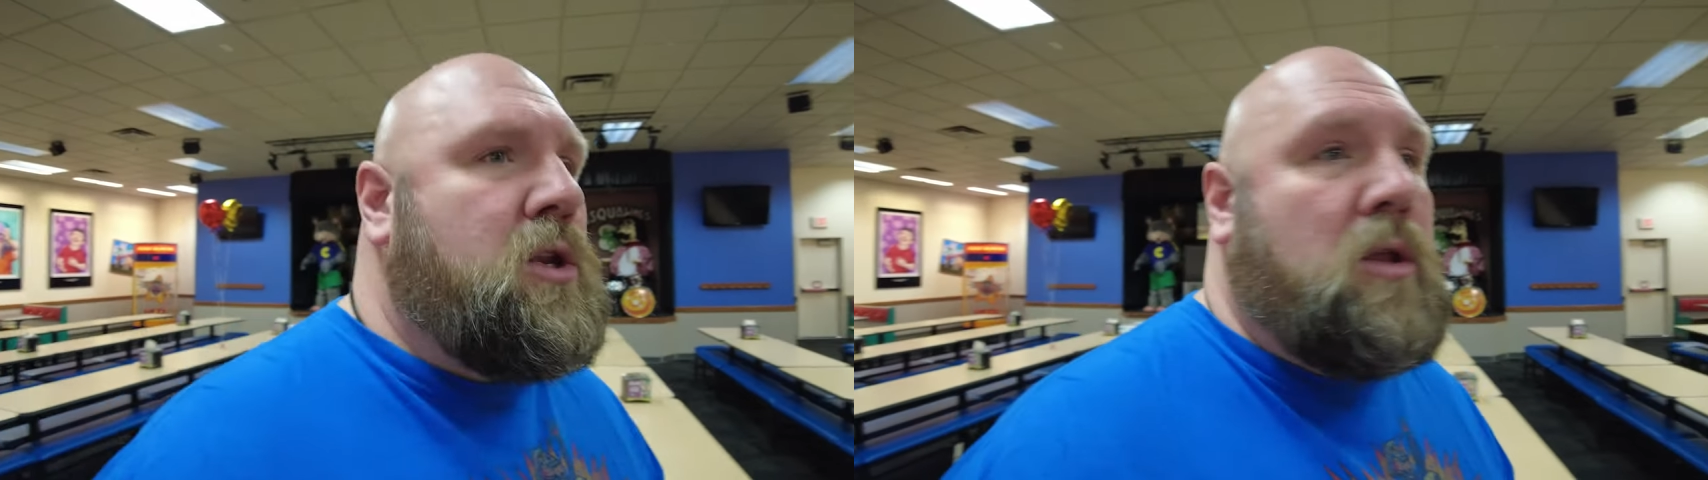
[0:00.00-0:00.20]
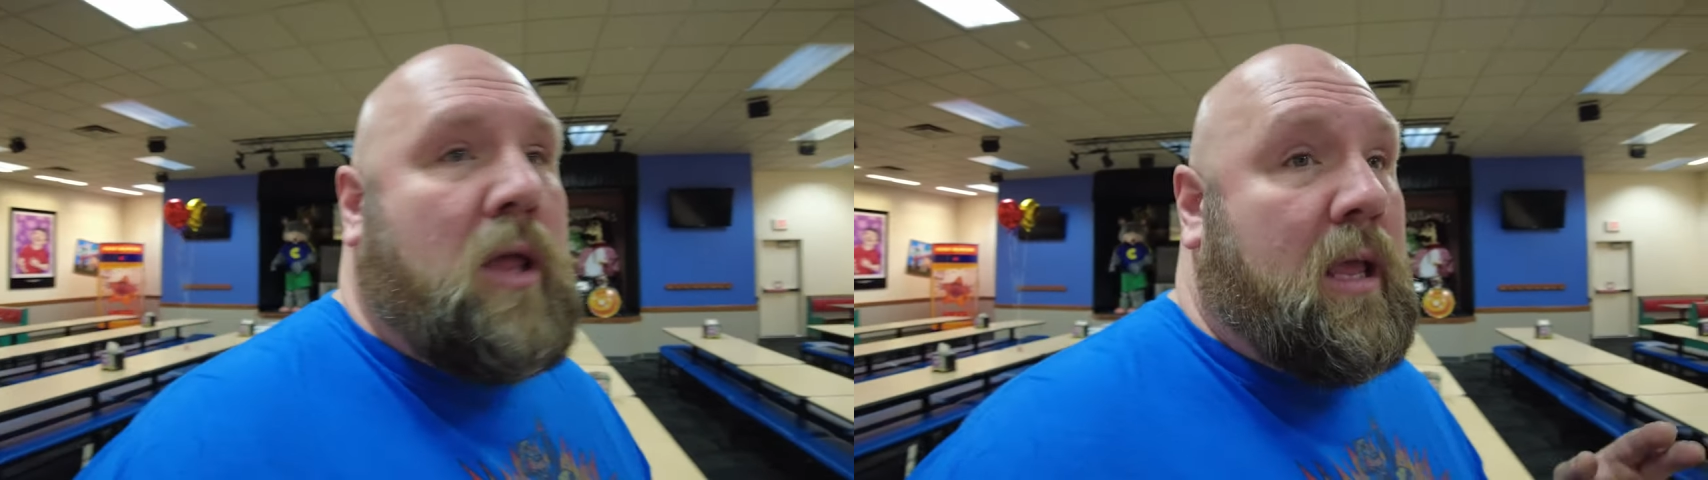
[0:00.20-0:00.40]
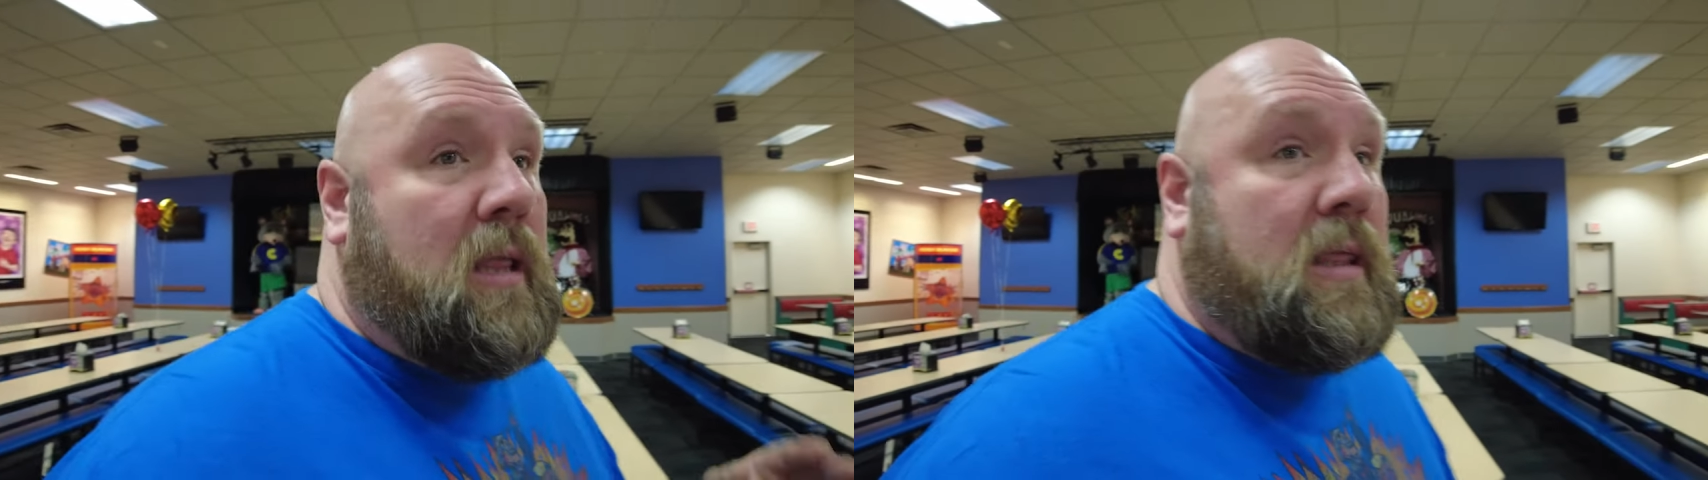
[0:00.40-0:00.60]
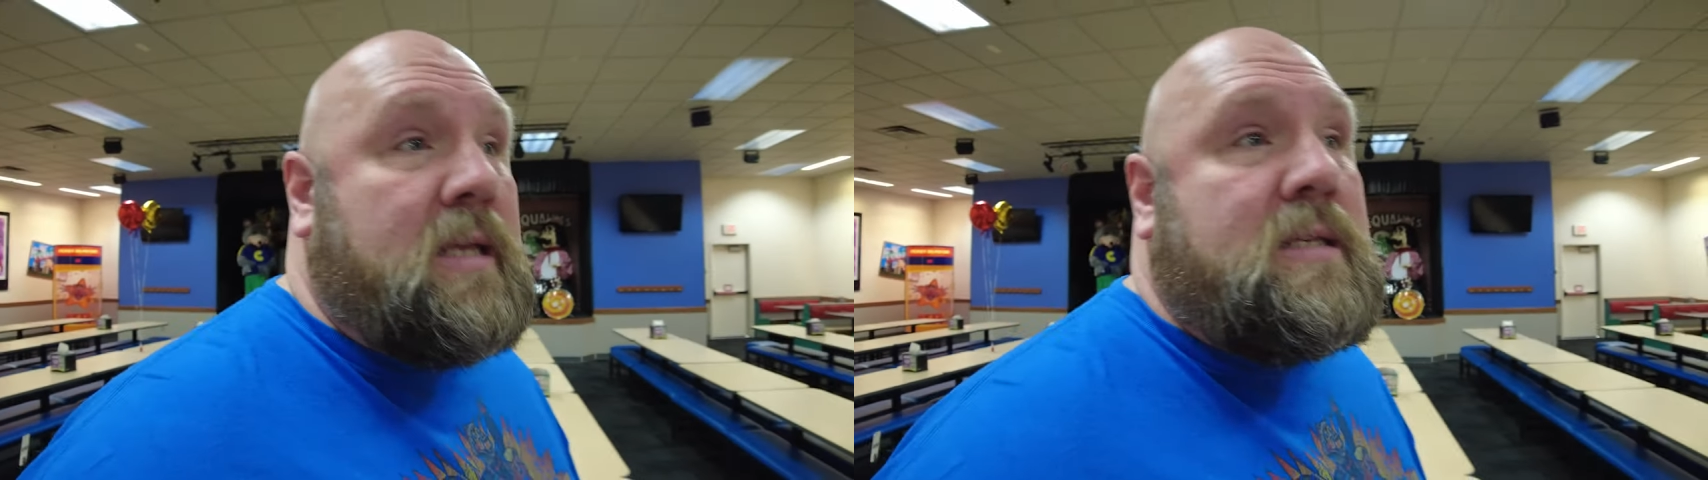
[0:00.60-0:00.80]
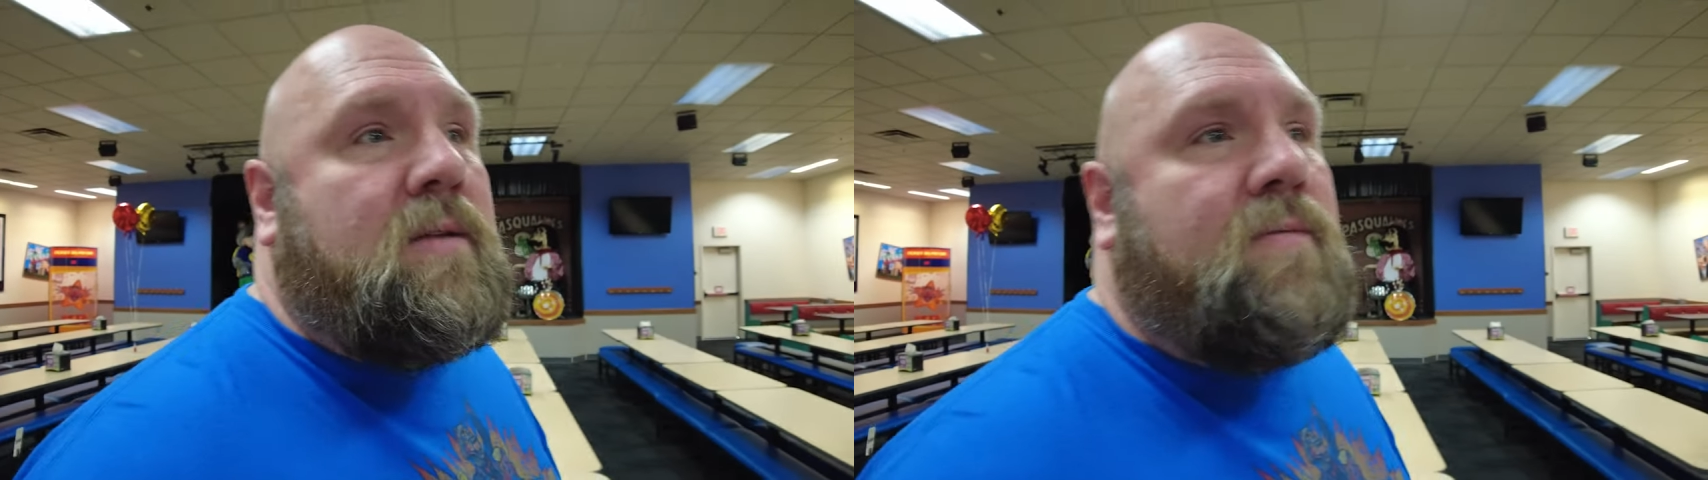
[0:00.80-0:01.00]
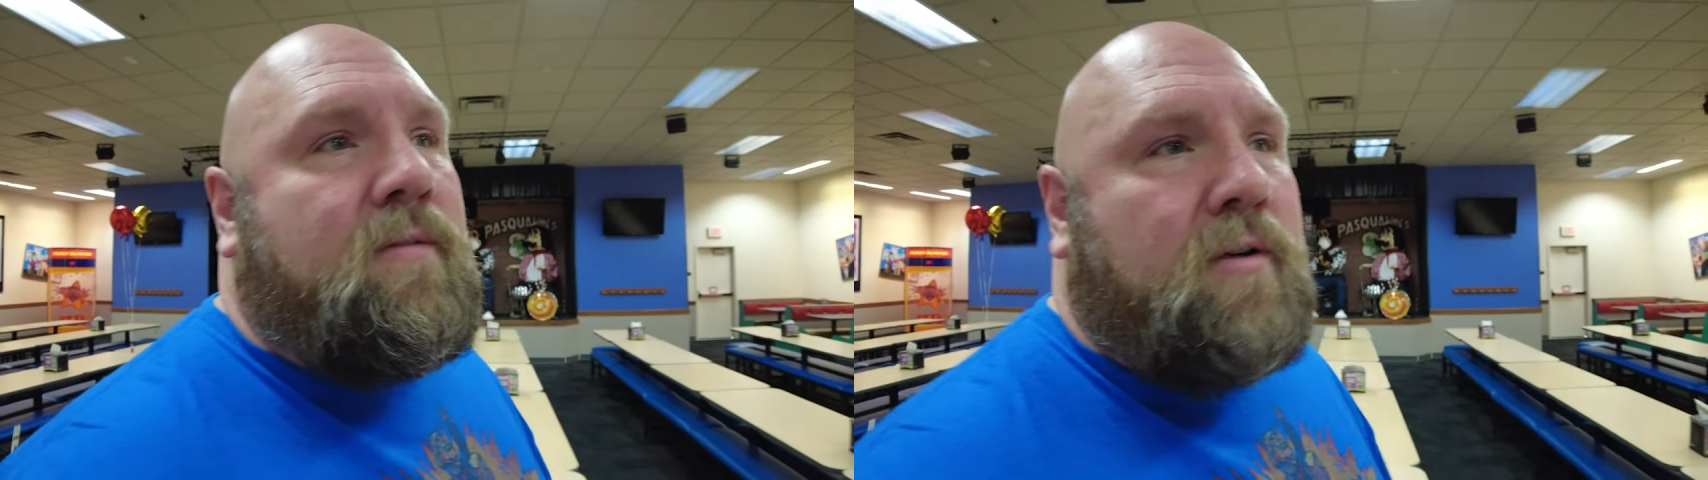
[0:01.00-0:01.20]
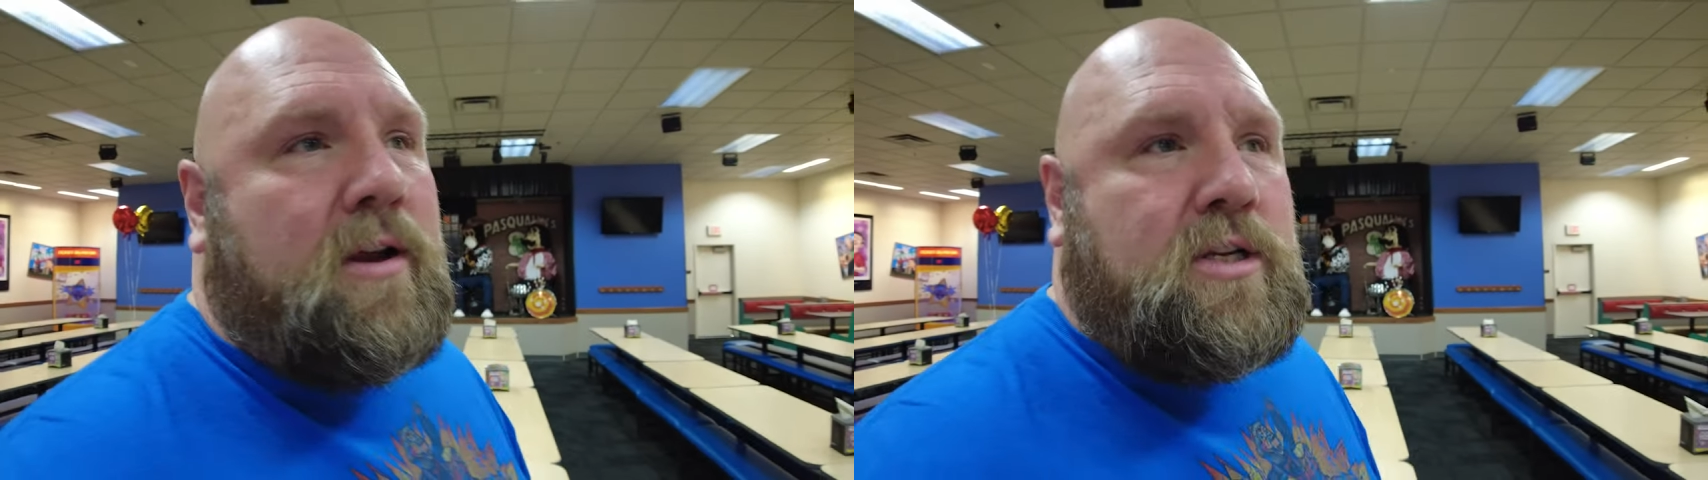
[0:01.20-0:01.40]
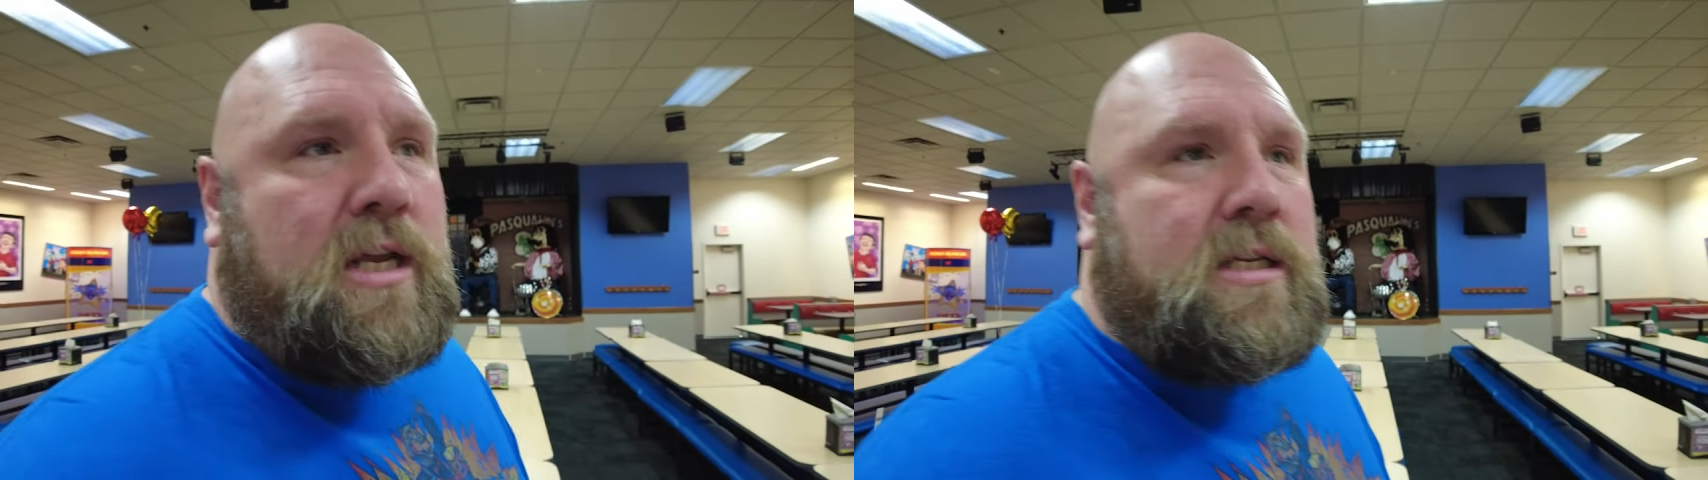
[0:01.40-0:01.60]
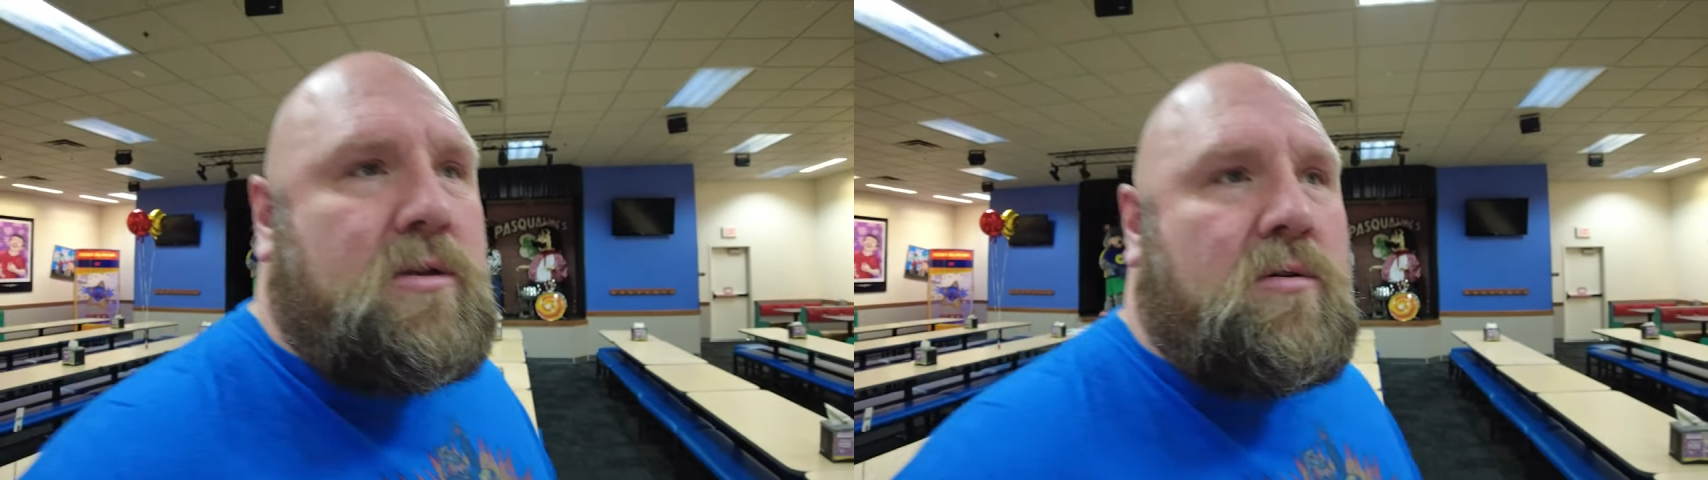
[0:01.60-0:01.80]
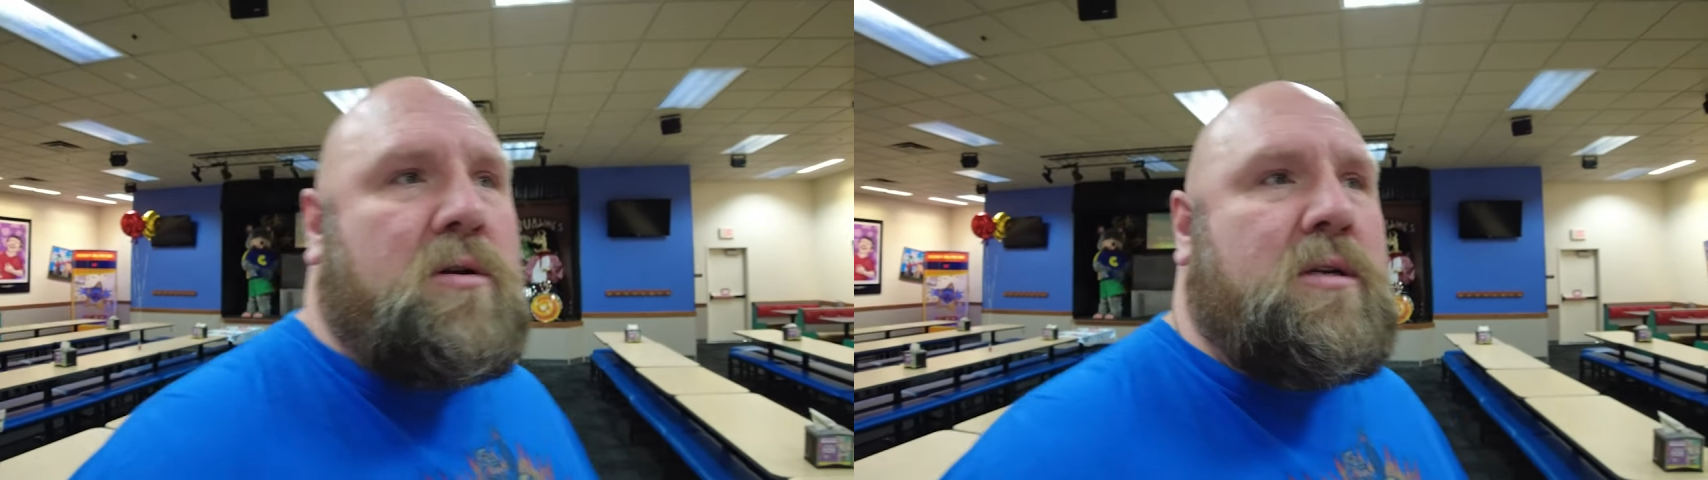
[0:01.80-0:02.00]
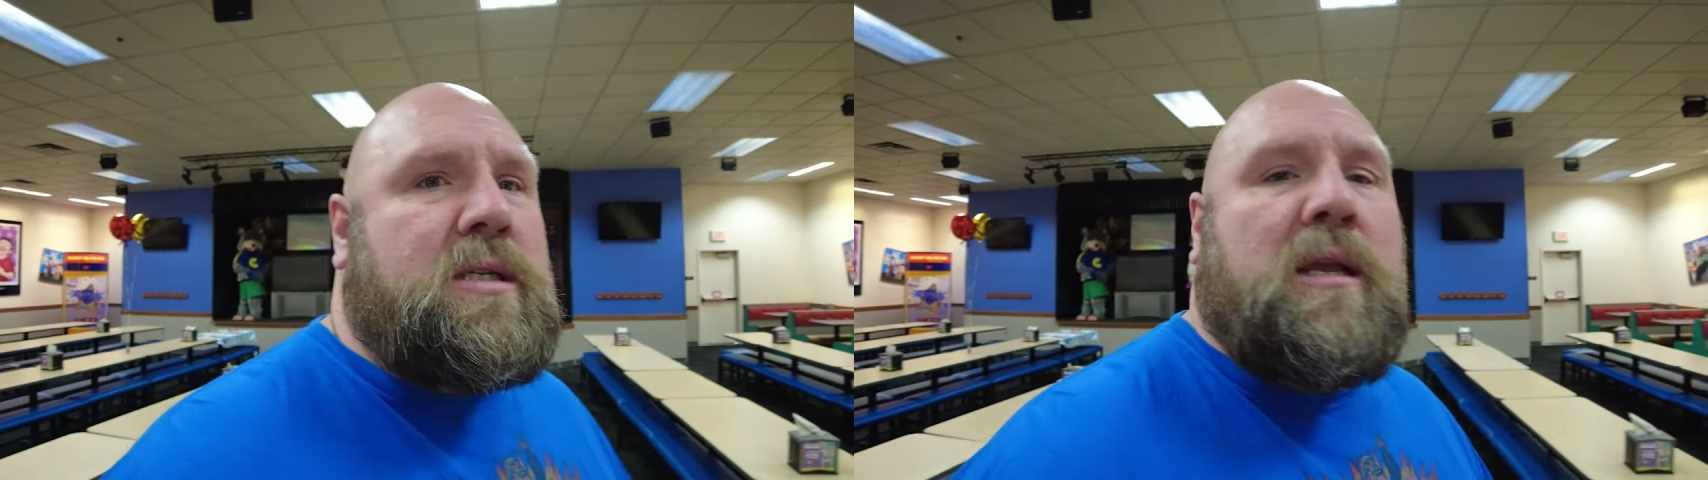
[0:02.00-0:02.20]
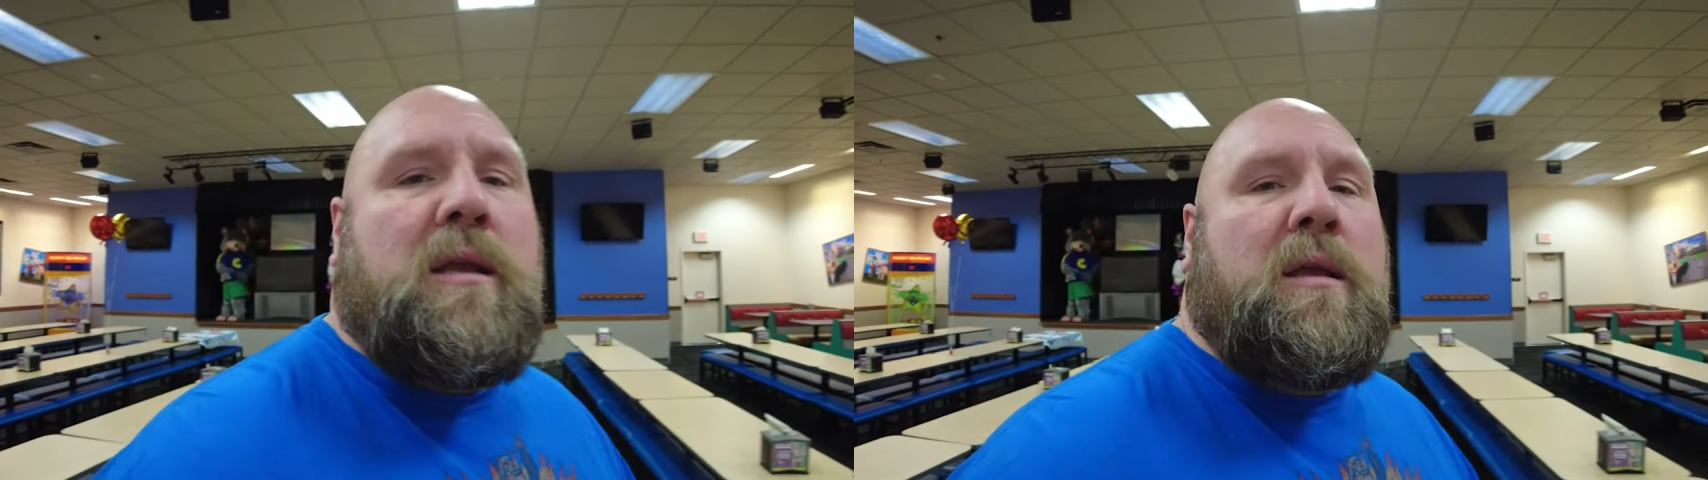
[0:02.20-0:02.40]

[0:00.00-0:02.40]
to like a list of the franchise stores,